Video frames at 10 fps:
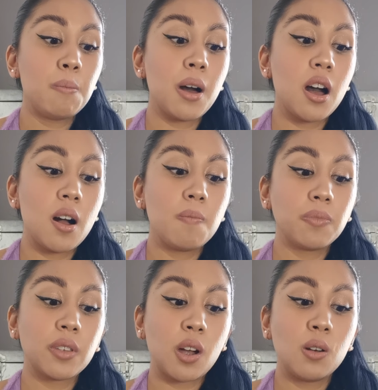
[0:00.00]
But
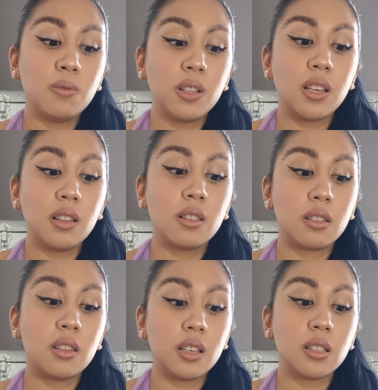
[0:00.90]
hopefully
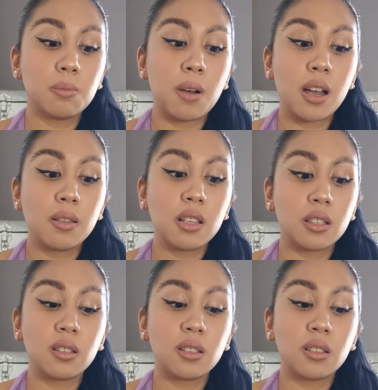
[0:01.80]
this might